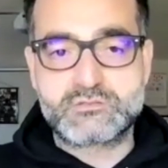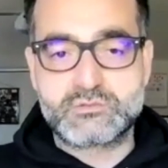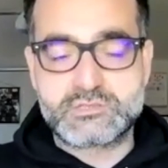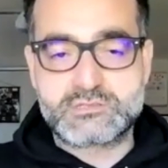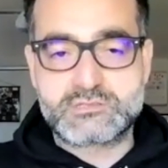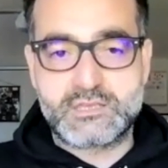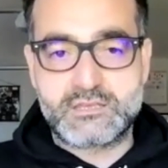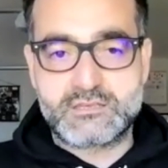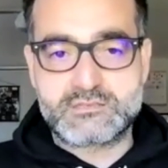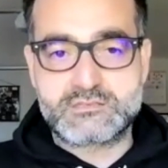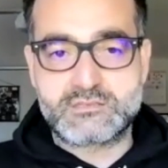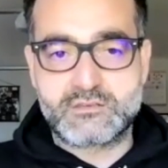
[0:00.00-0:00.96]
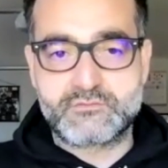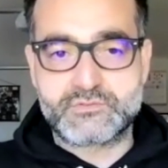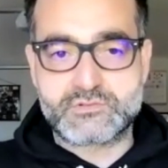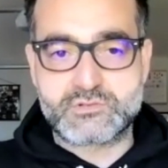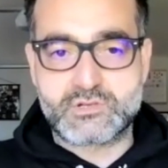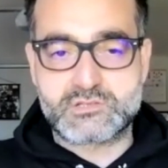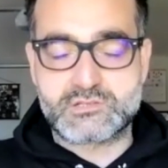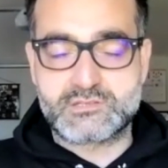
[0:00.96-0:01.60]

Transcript: to its existing infrastructure.